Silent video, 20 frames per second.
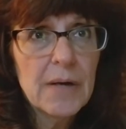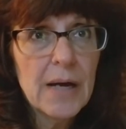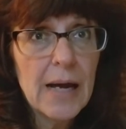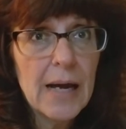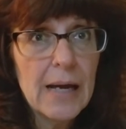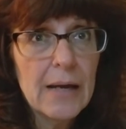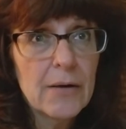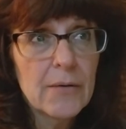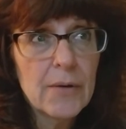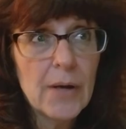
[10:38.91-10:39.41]

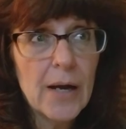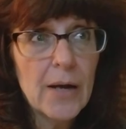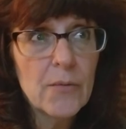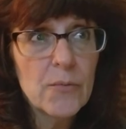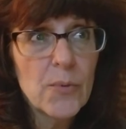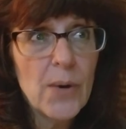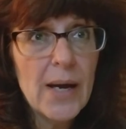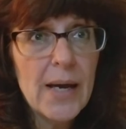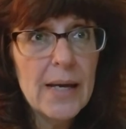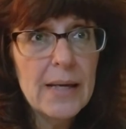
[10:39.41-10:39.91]
I, I
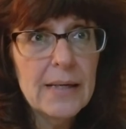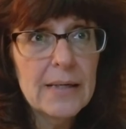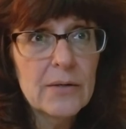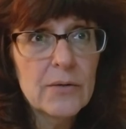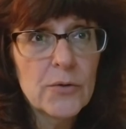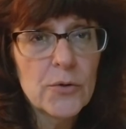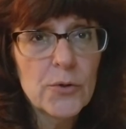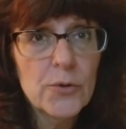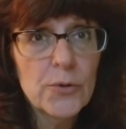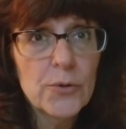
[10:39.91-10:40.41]
read
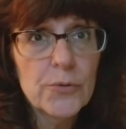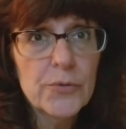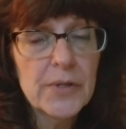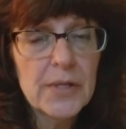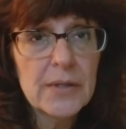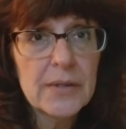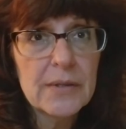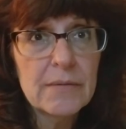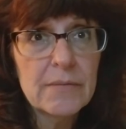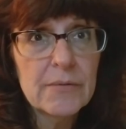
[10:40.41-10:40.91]
and heard
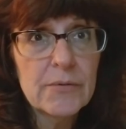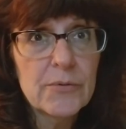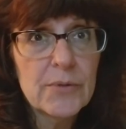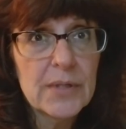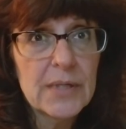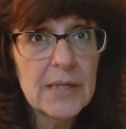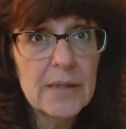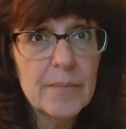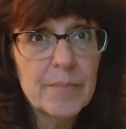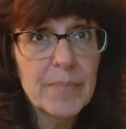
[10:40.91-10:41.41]
that you
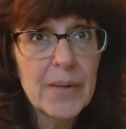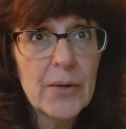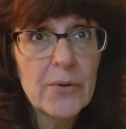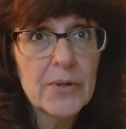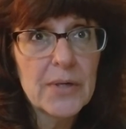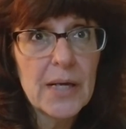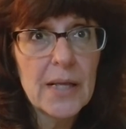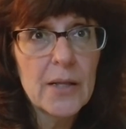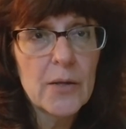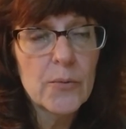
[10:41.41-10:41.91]
can get
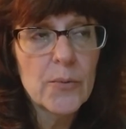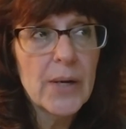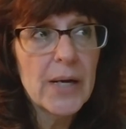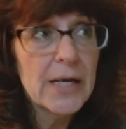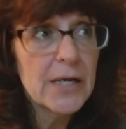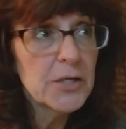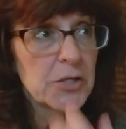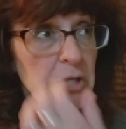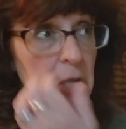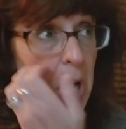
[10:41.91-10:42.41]
Bartonella
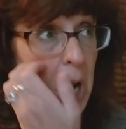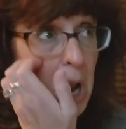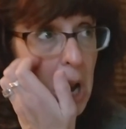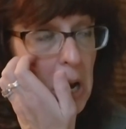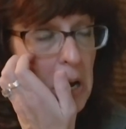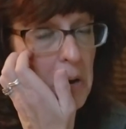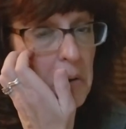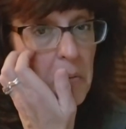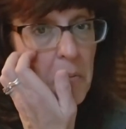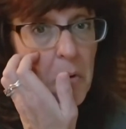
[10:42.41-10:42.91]
Rage.
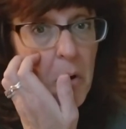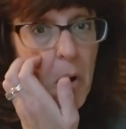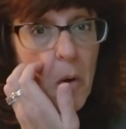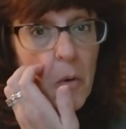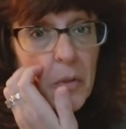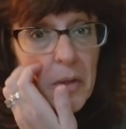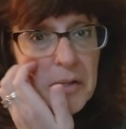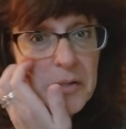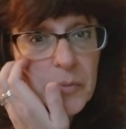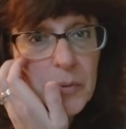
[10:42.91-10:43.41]
I didn't
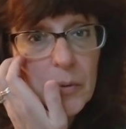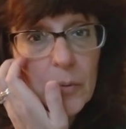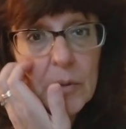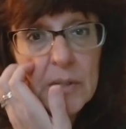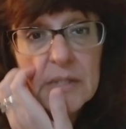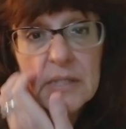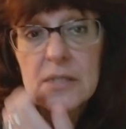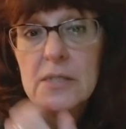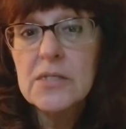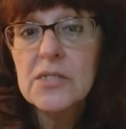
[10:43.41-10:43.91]
know that's what it
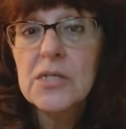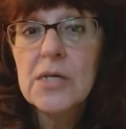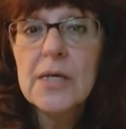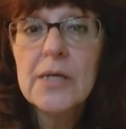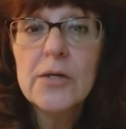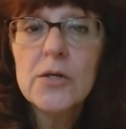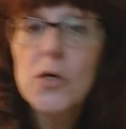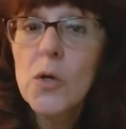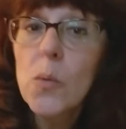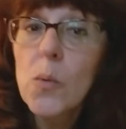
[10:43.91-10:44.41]
was because,
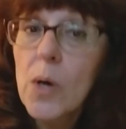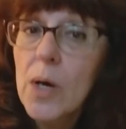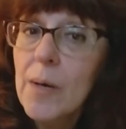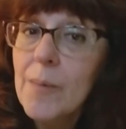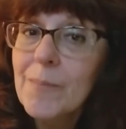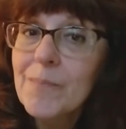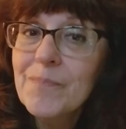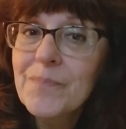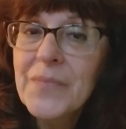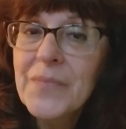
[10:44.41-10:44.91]
you know what?